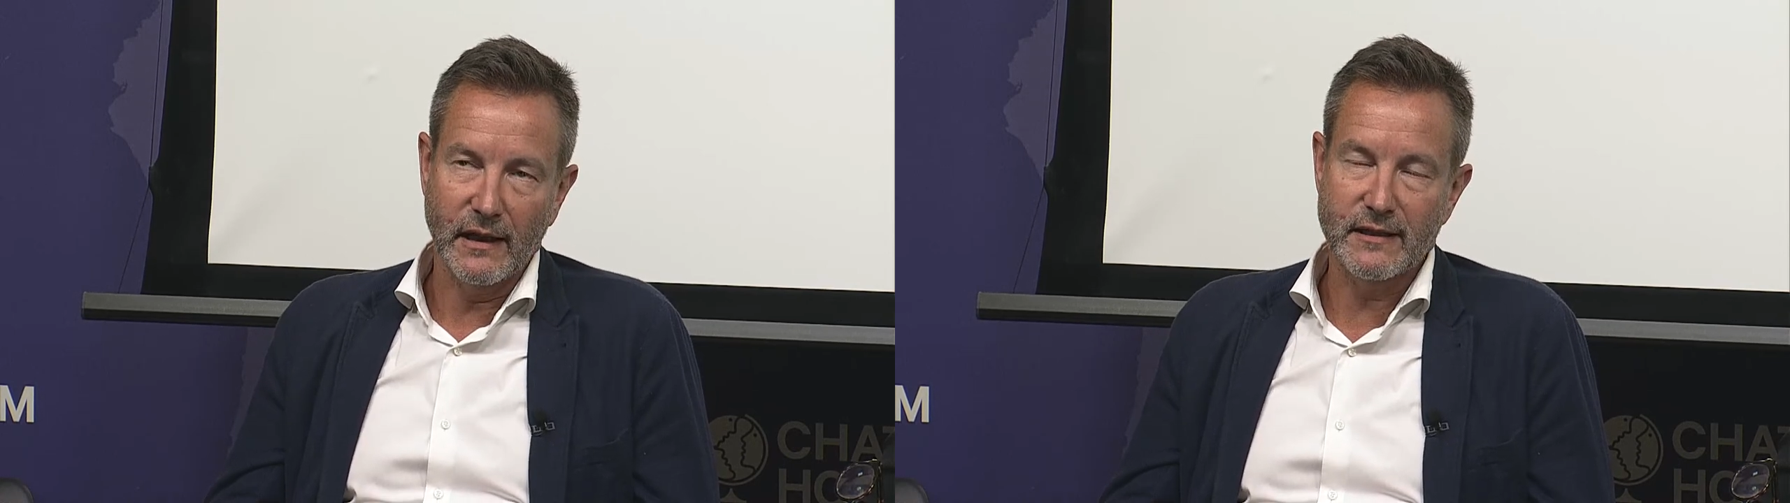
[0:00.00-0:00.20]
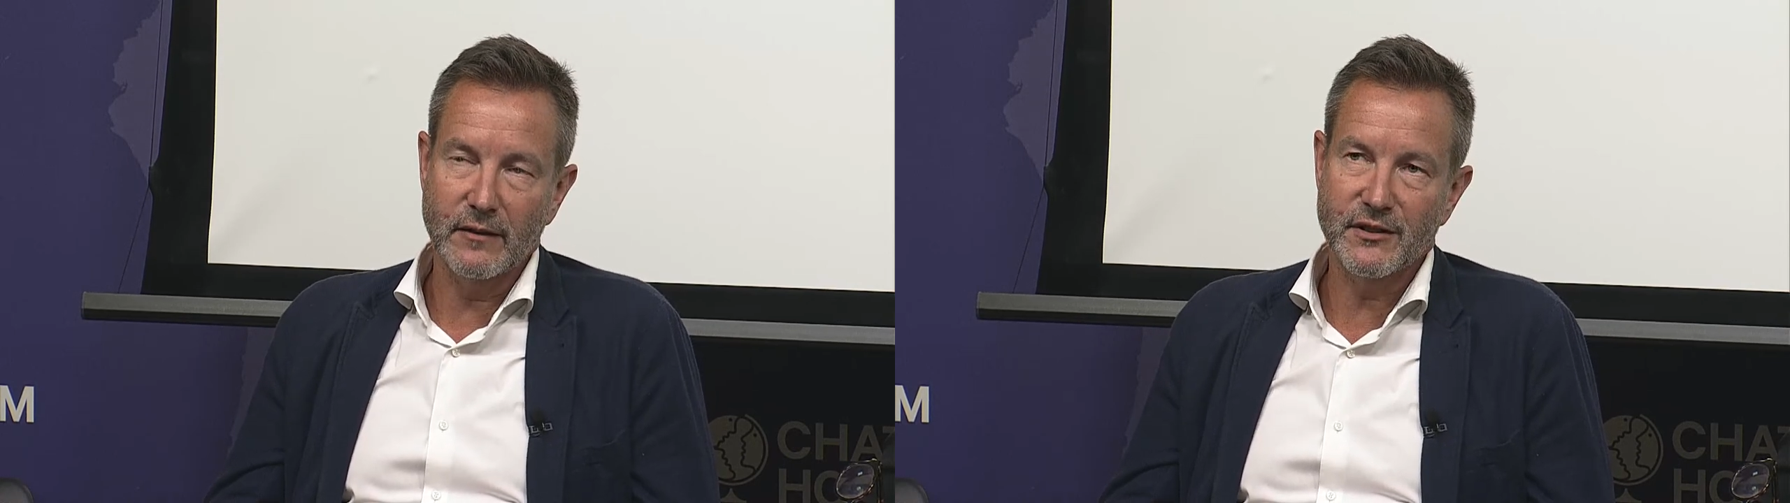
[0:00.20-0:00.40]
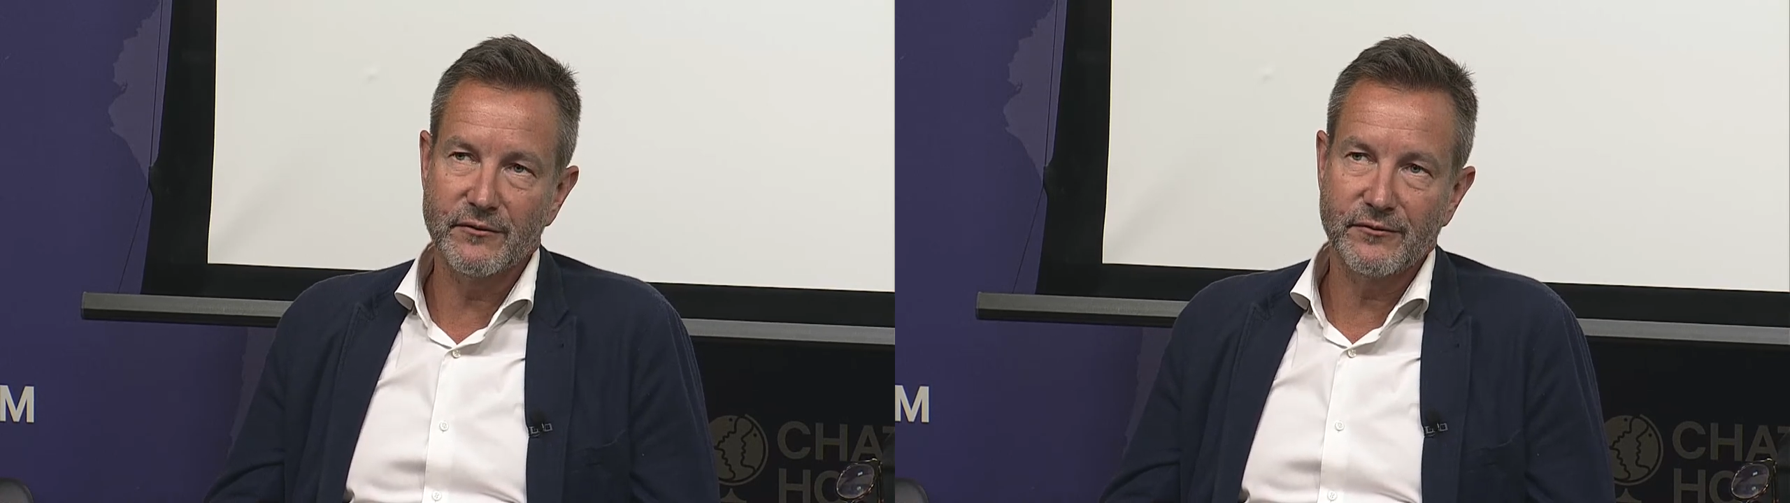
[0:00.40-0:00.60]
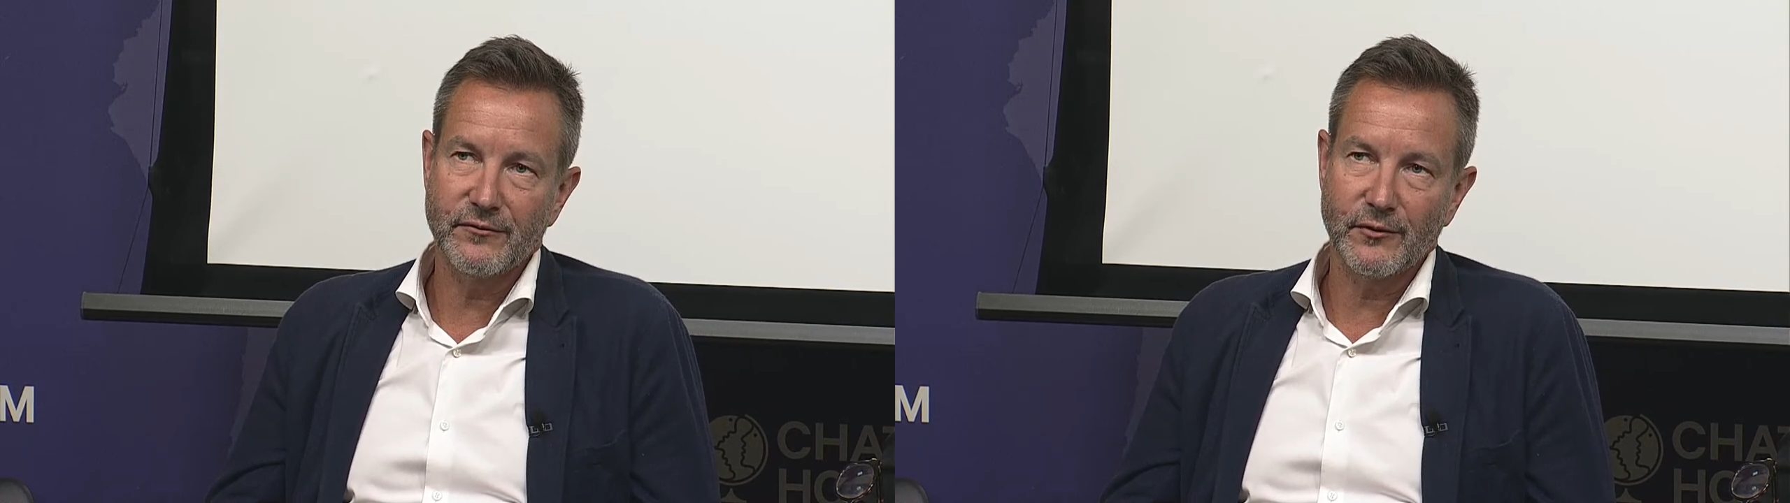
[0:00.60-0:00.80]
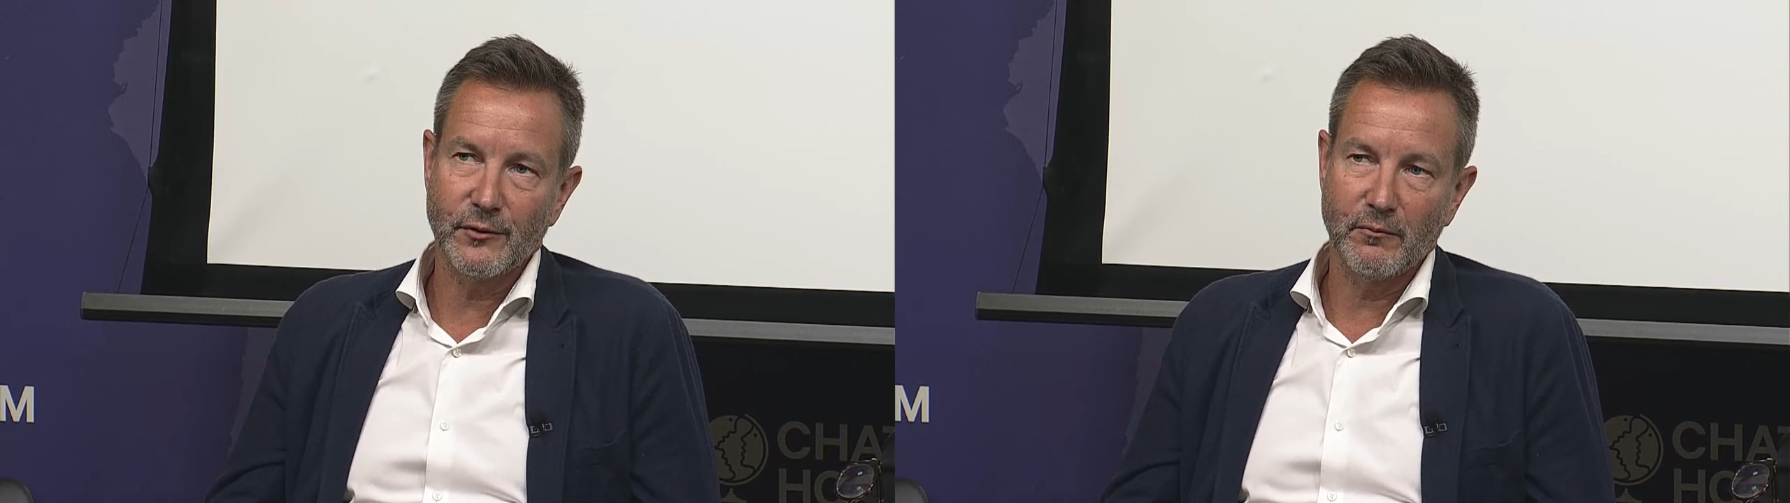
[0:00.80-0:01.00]
In terms of
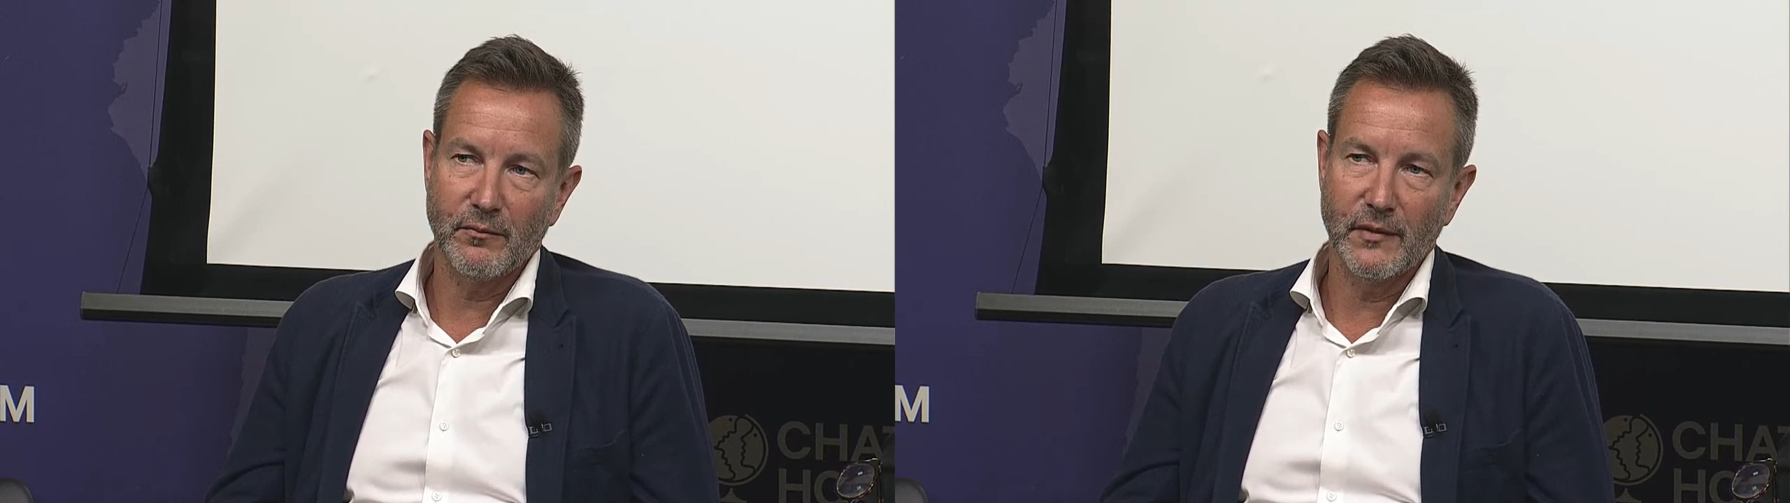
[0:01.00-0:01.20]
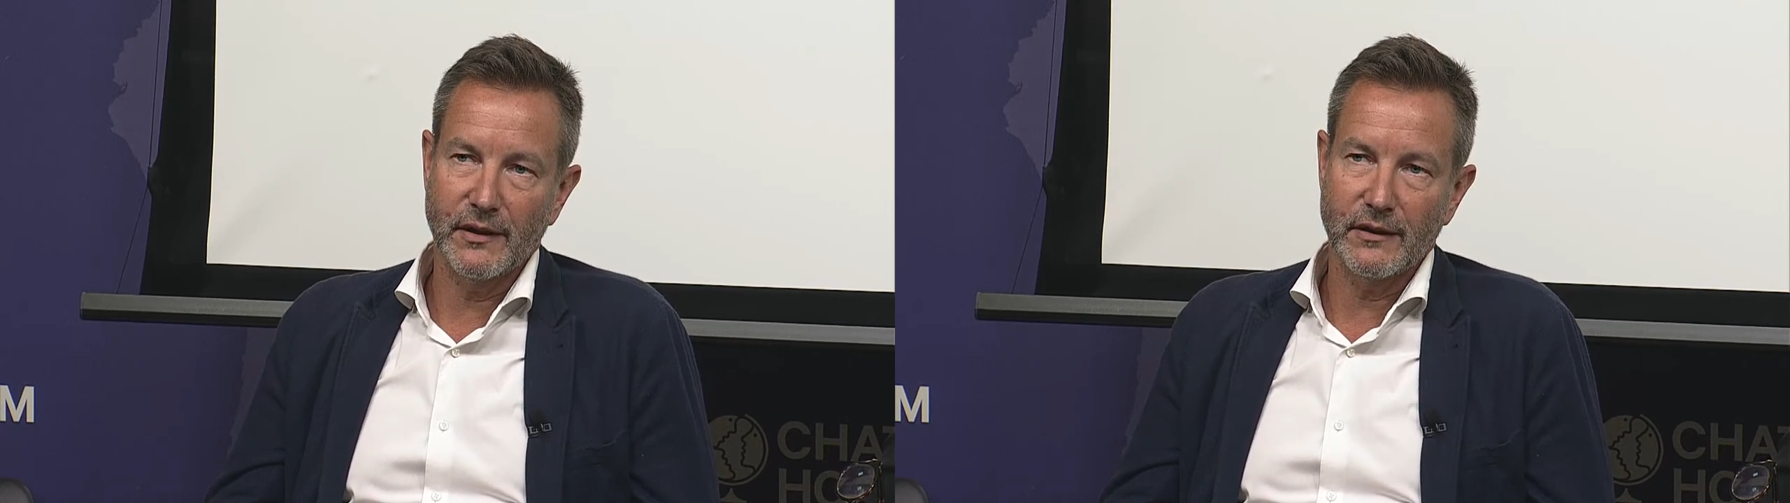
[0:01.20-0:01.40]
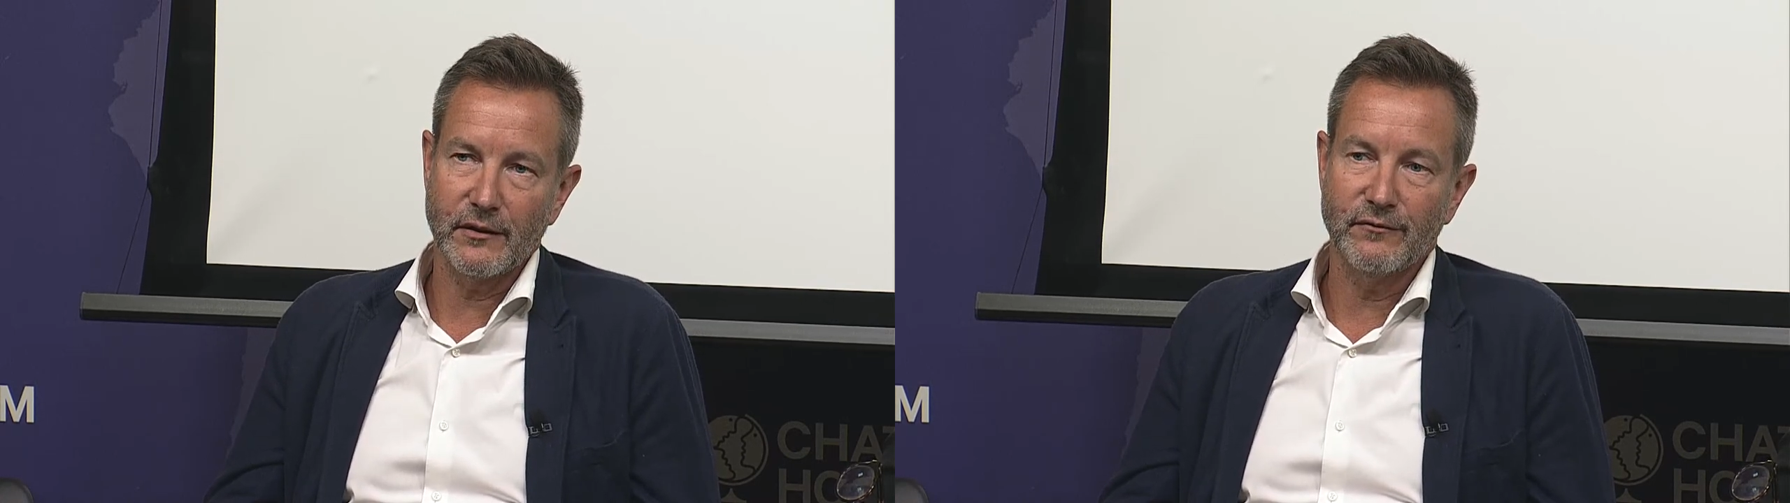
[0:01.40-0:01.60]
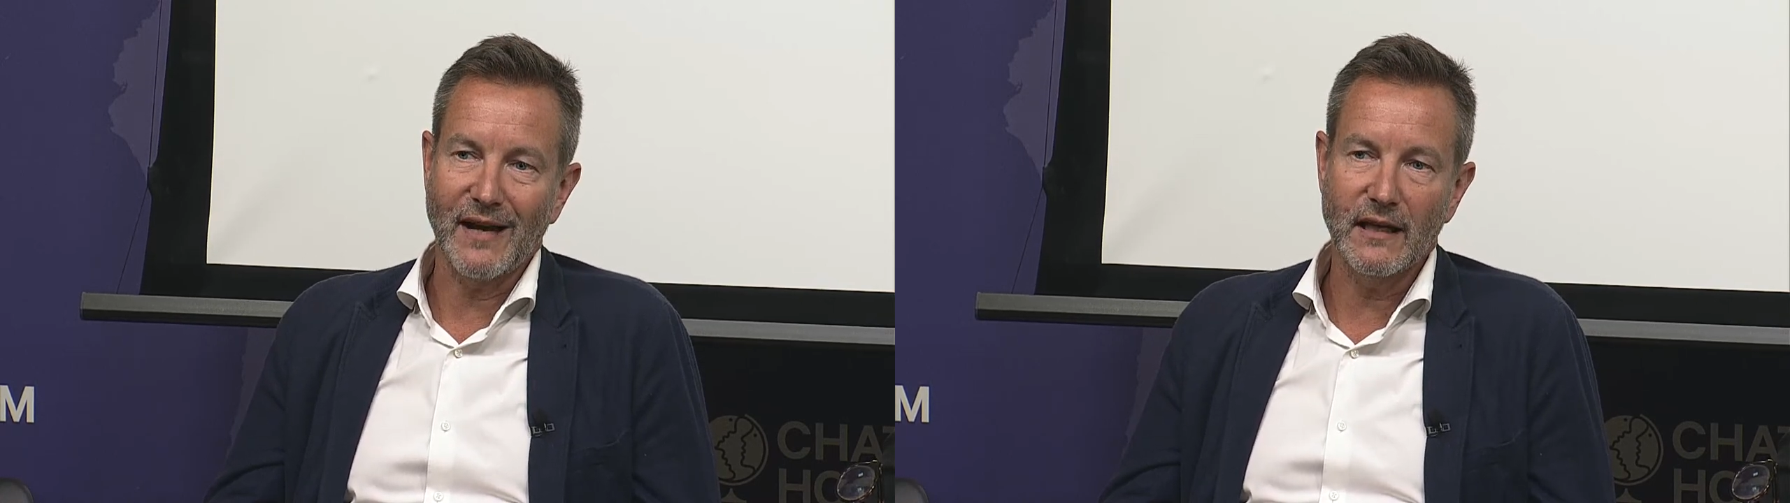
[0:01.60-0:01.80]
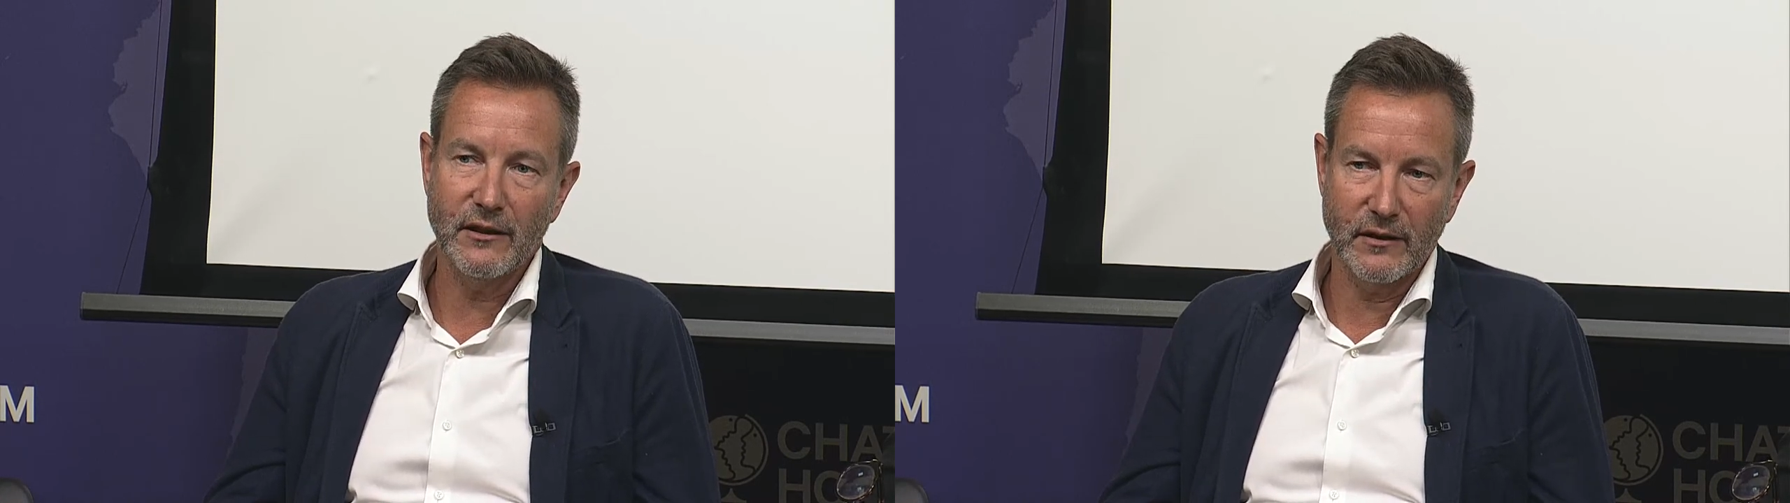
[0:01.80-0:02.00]

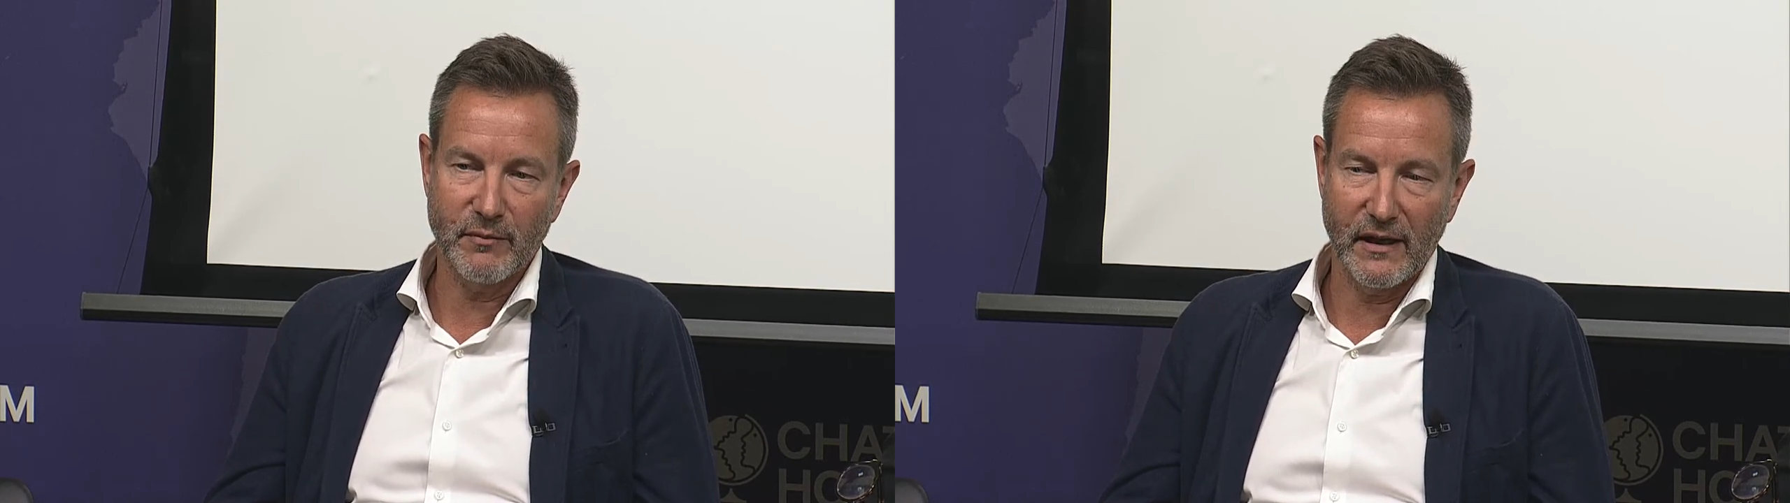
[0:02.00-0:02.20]
valuing